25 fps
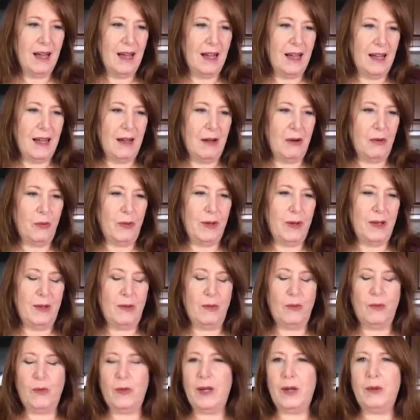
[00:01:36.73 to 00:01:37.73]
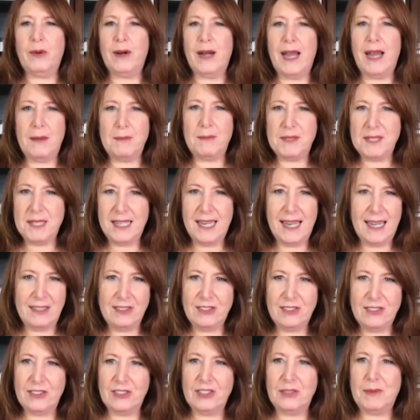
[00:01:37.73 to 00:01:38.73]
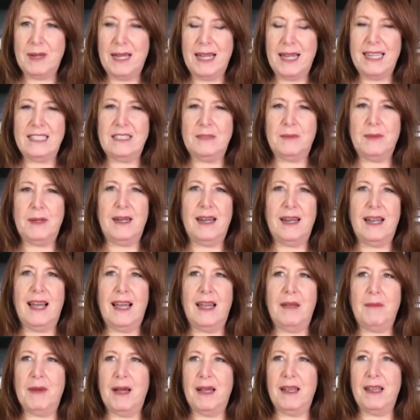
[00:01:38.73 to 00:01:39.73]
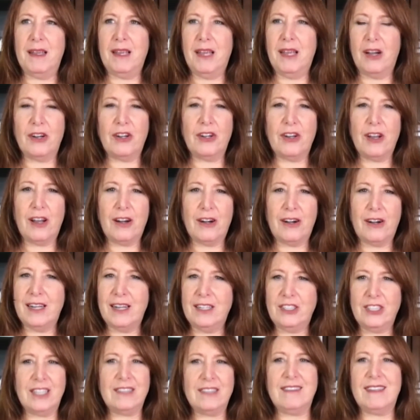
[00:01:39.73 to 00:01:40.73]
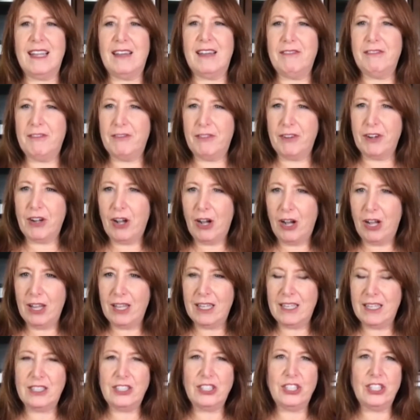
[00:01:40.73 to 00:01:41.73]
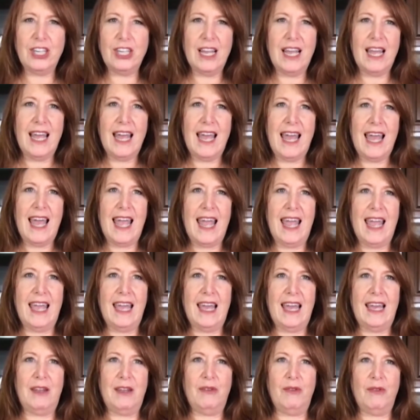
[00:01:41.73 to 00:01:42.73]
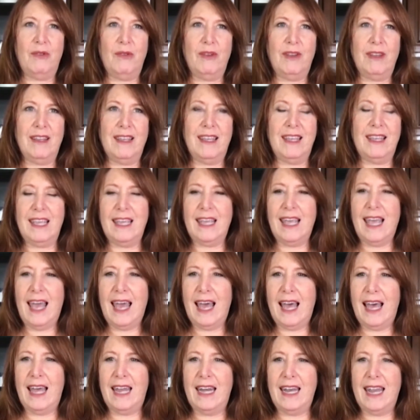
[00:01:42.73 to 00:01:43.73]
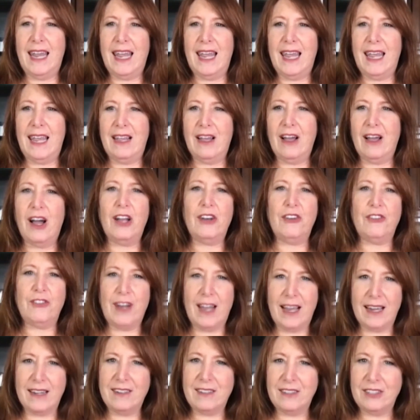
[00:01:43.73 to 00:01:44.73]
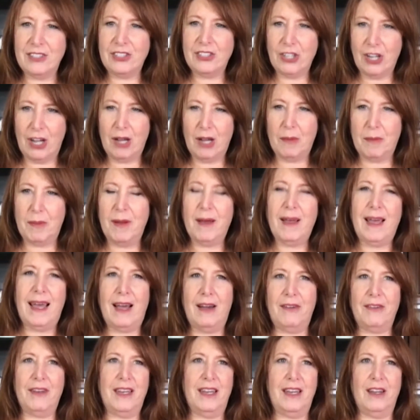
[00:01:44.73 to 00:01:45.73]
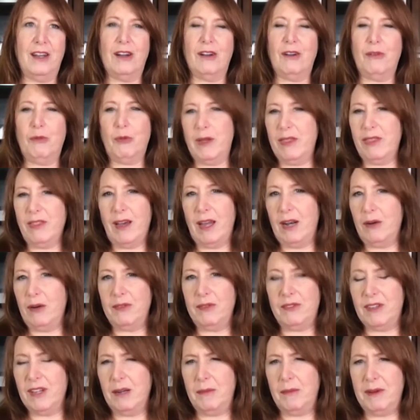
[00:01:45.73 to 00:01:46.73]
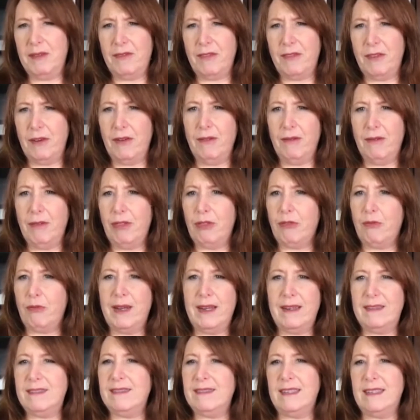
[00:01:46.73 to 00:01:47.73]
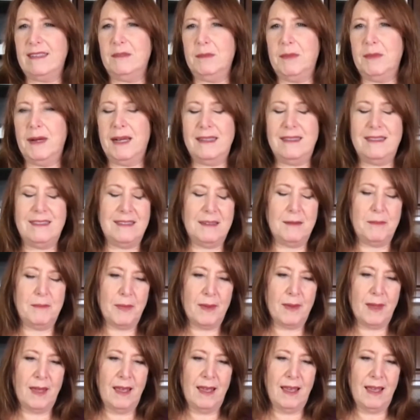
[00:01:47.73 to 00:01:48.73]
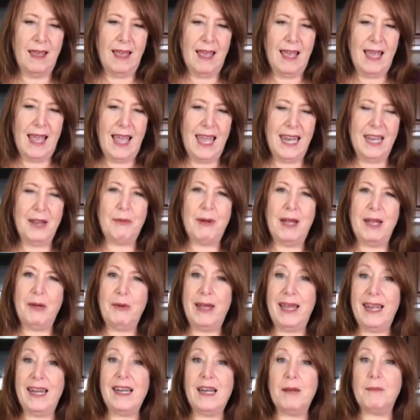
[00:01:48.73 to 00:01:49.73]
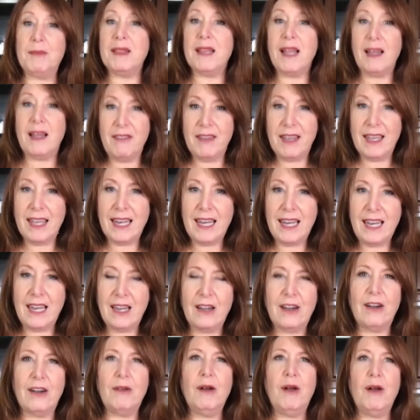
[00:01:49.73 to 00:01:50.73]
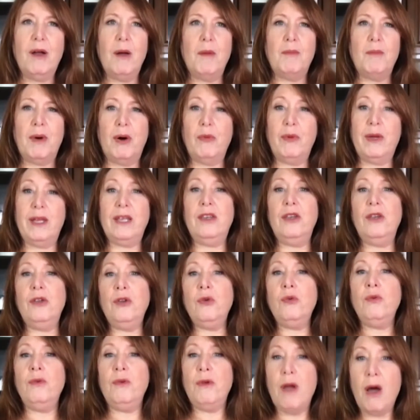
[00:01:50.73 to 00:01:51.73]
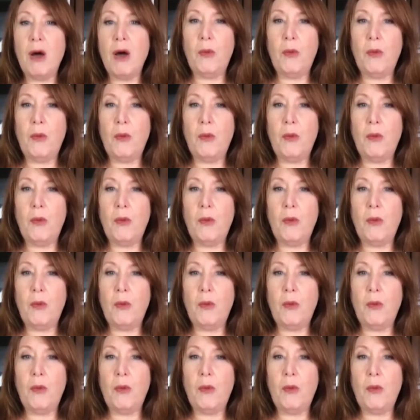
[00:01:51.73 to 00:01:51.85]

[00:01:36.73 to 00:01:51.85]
uh, we we were empty nesters. My husband and I. My younger daughter had just left for college, and he had a contract job out here. We thought it was going to be for three to six months. Anyway, we ended up loving it here, but we knew no